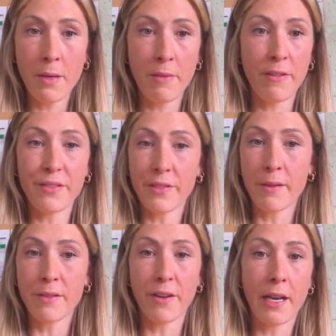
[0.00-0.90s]
It
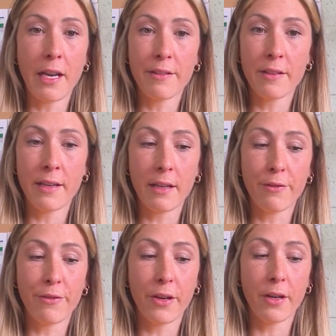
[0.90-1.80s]
leaves very little
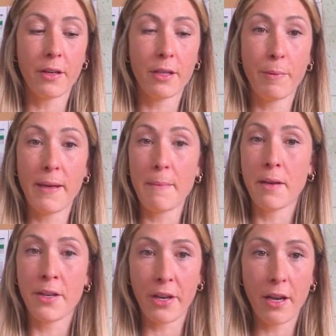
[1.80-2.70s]
for the people
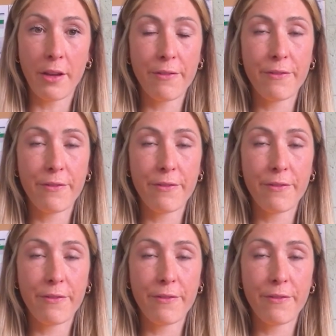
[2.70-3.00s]
in your life,